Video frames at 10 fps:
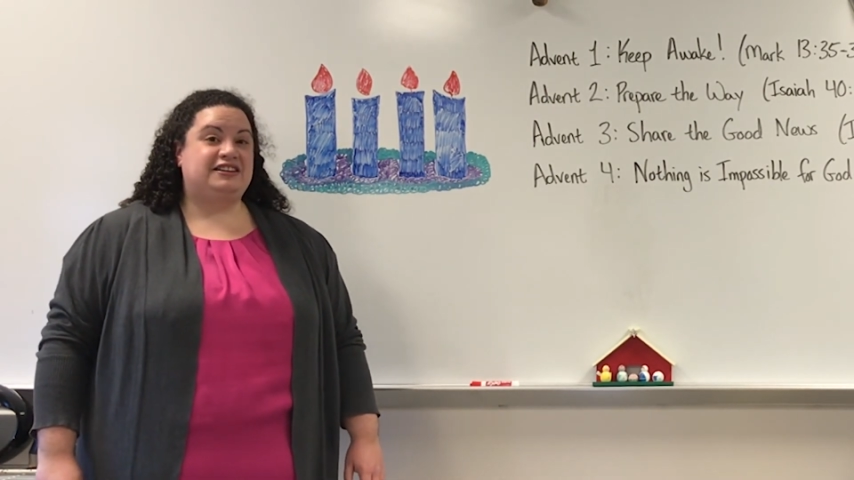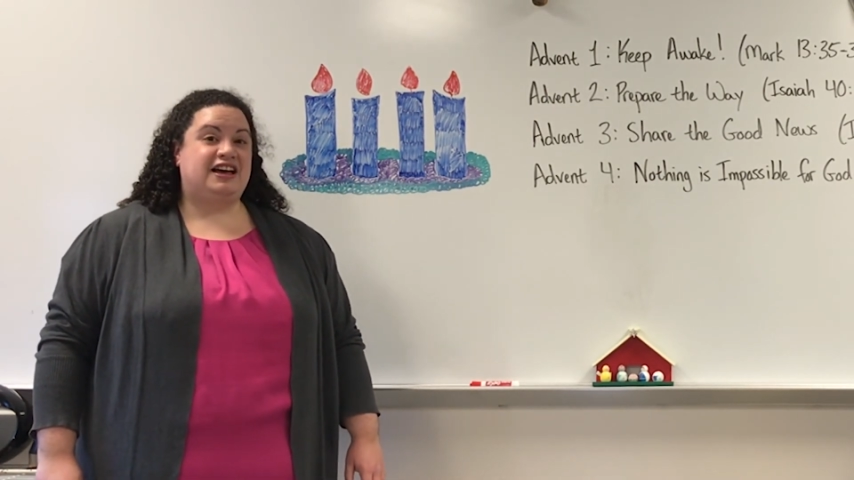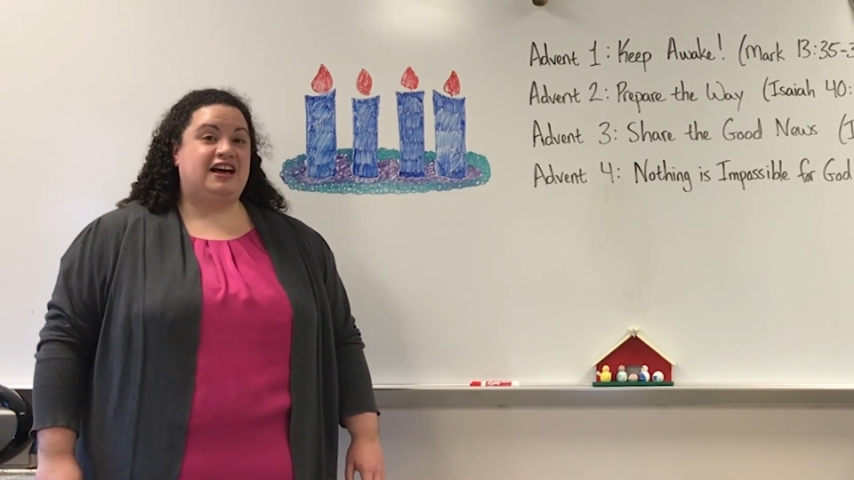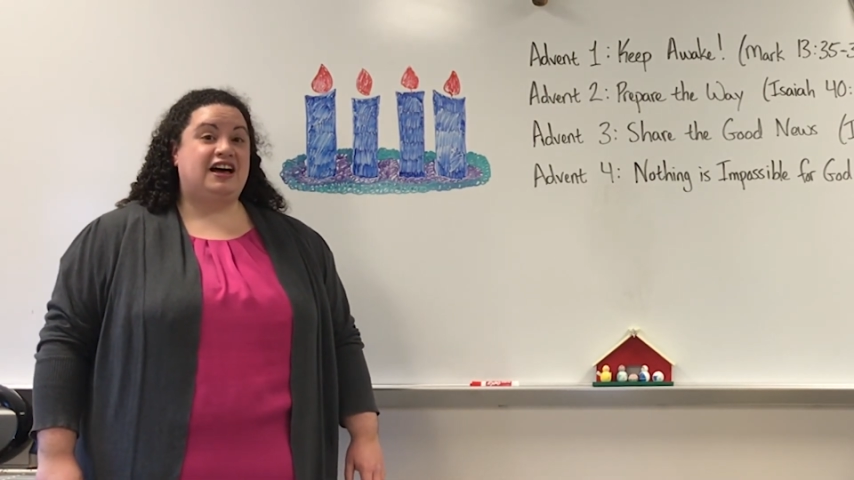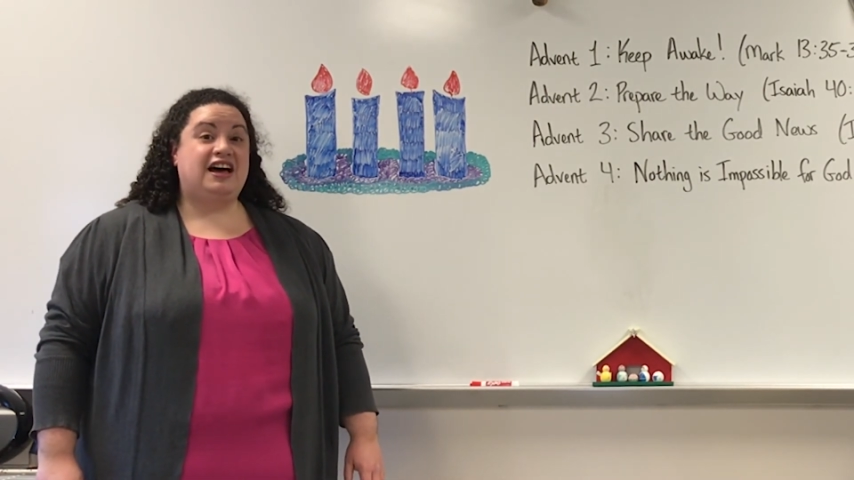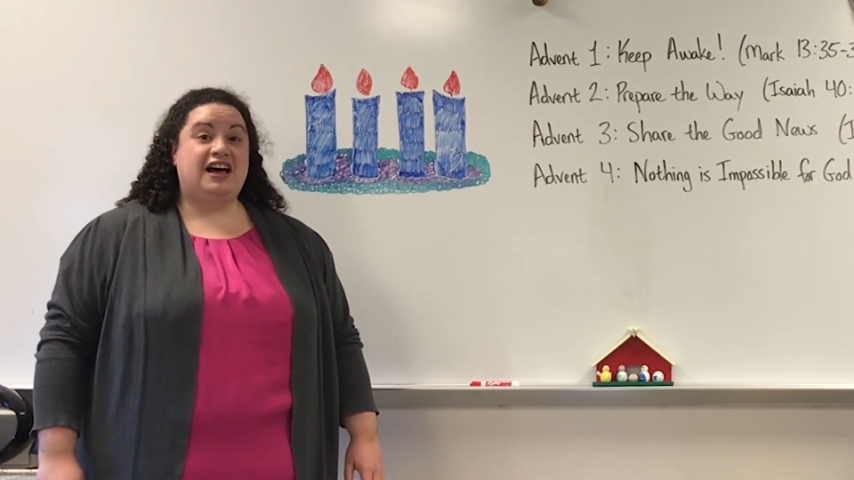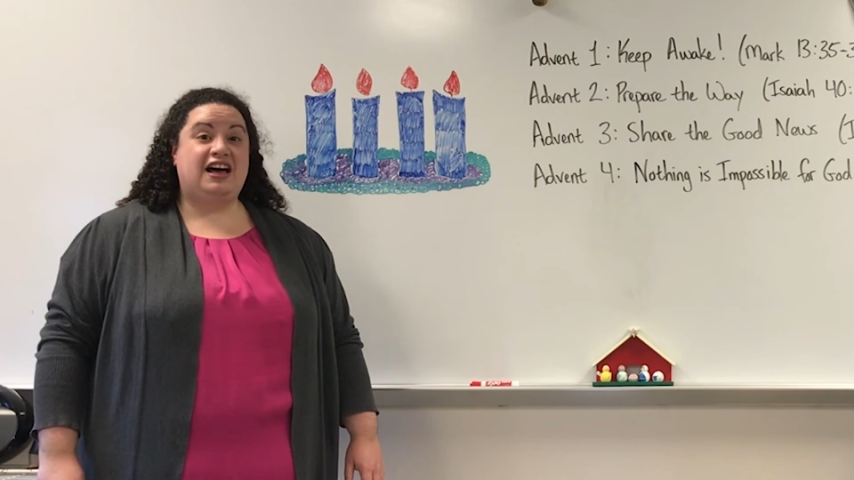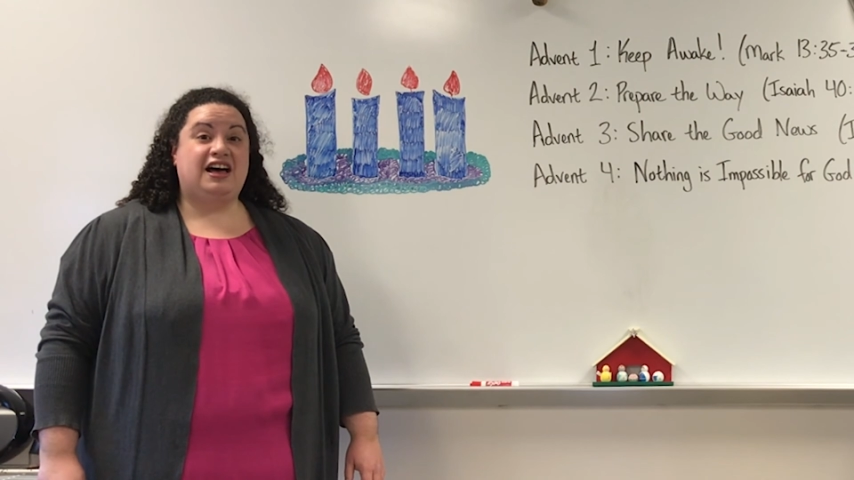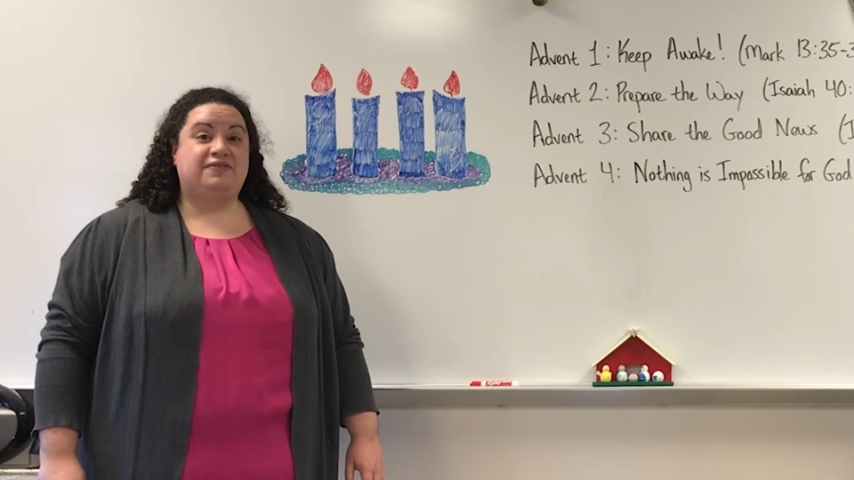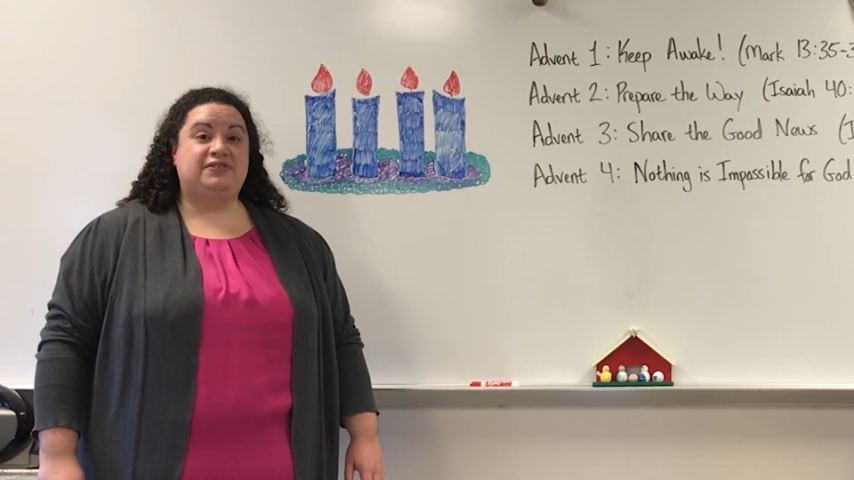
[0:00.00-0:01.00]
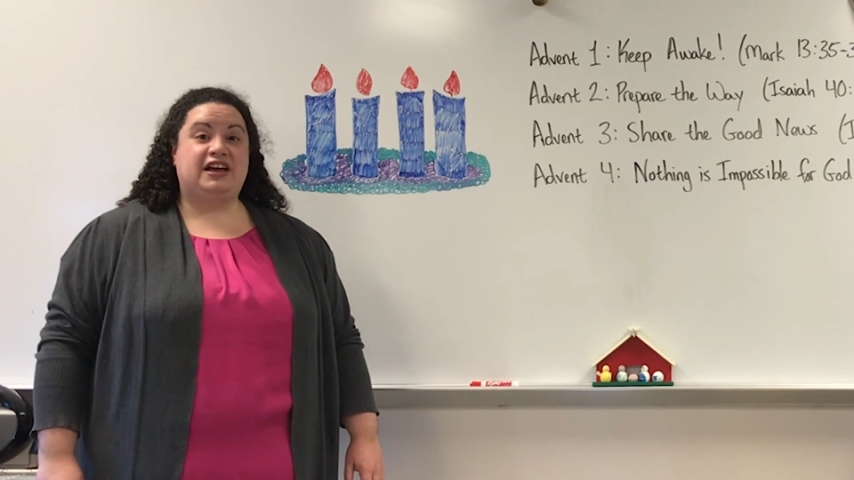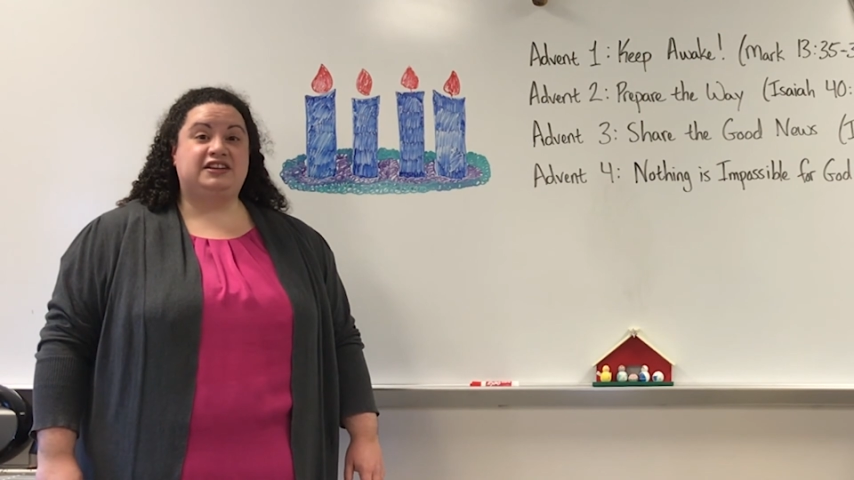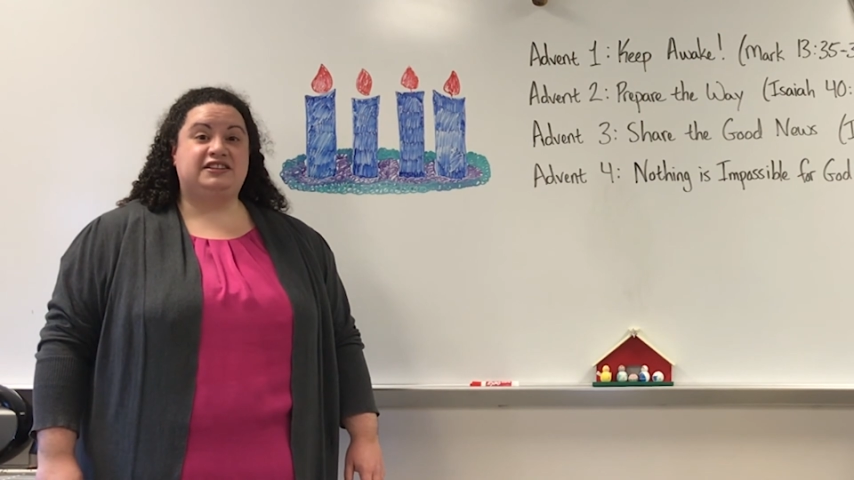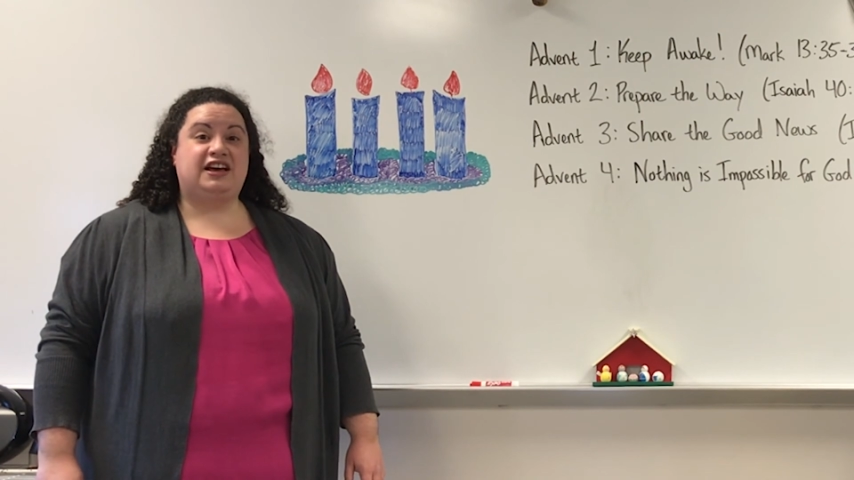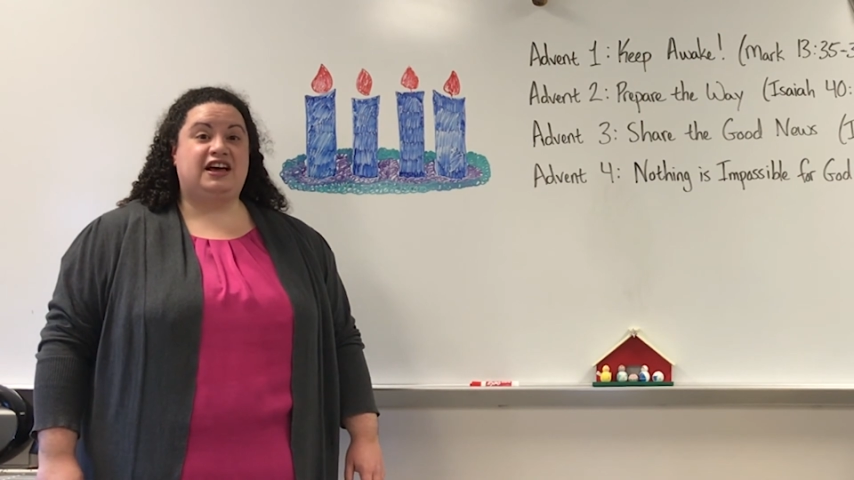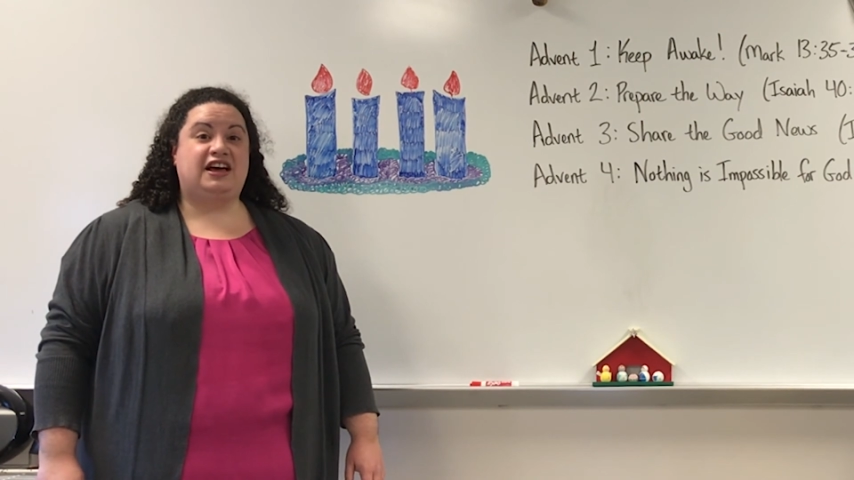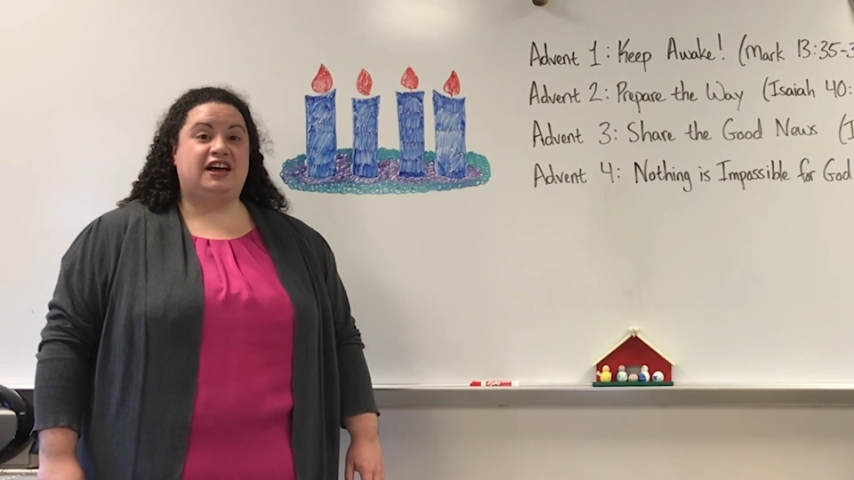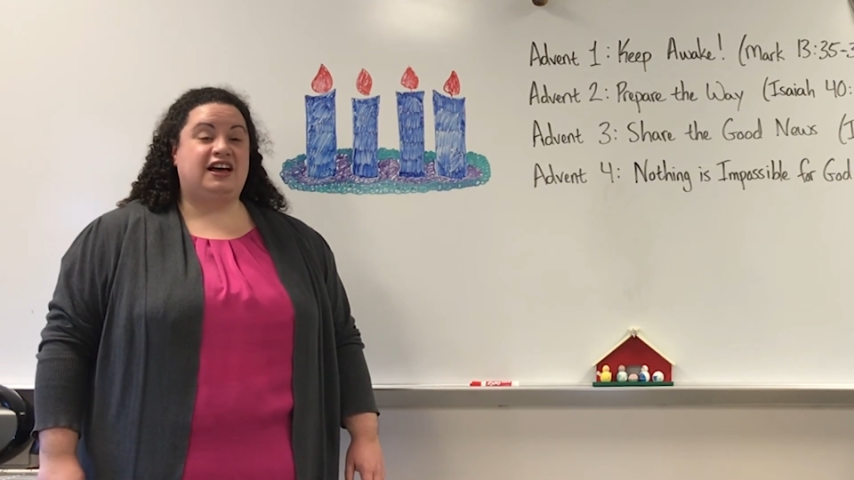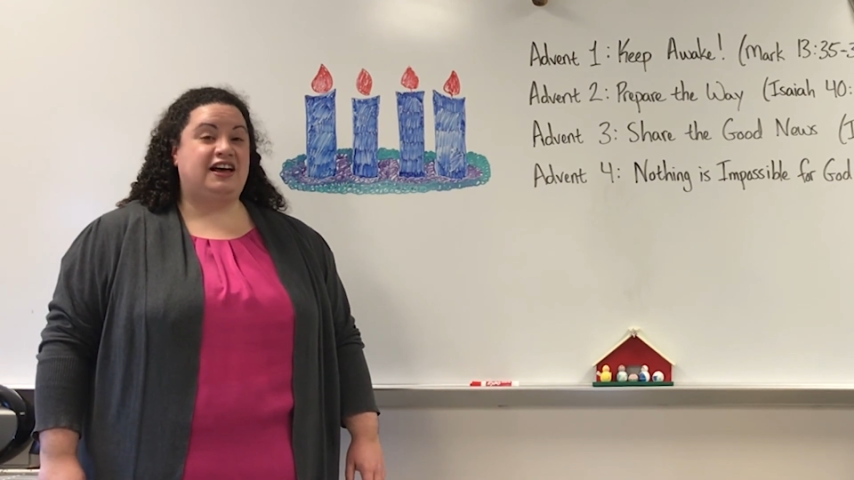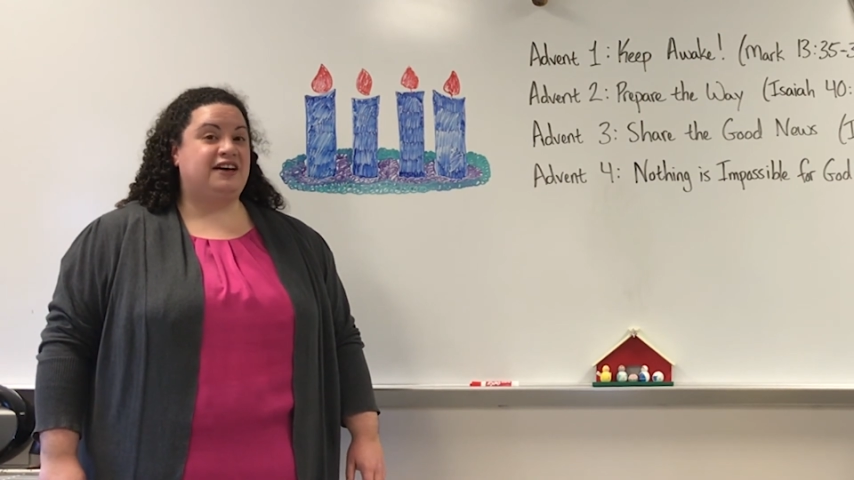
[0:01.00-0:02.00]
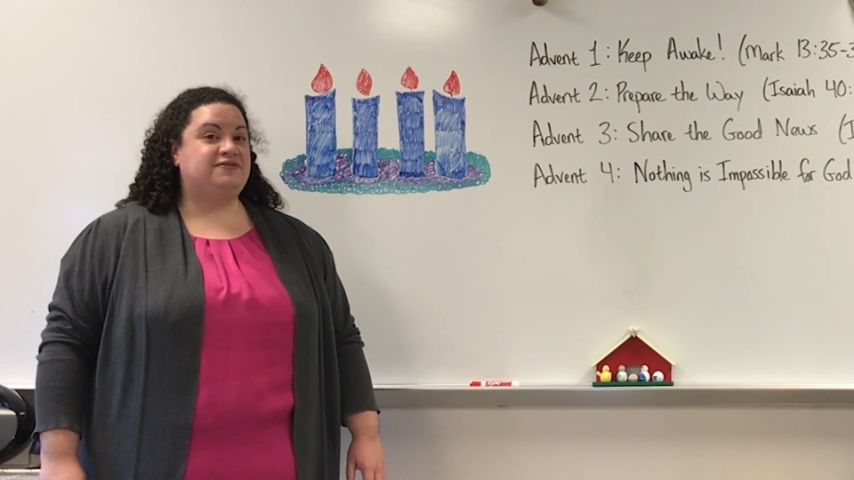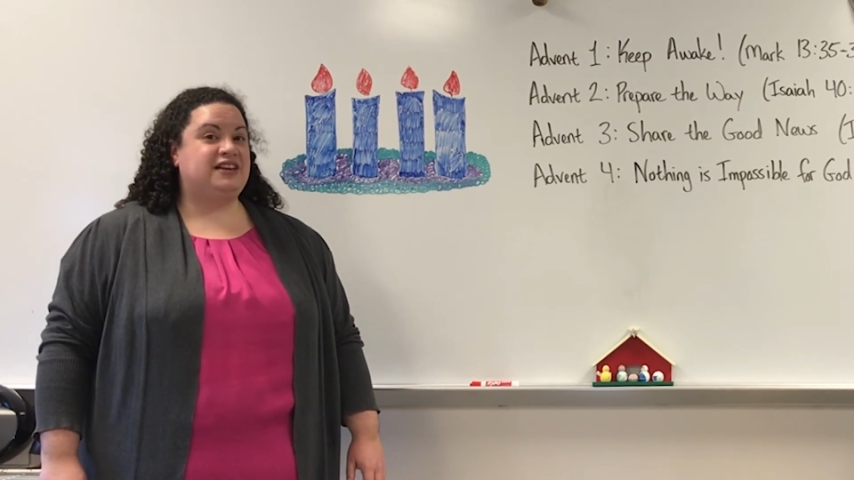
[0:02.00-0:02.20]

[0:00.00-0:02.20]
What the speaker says: heaven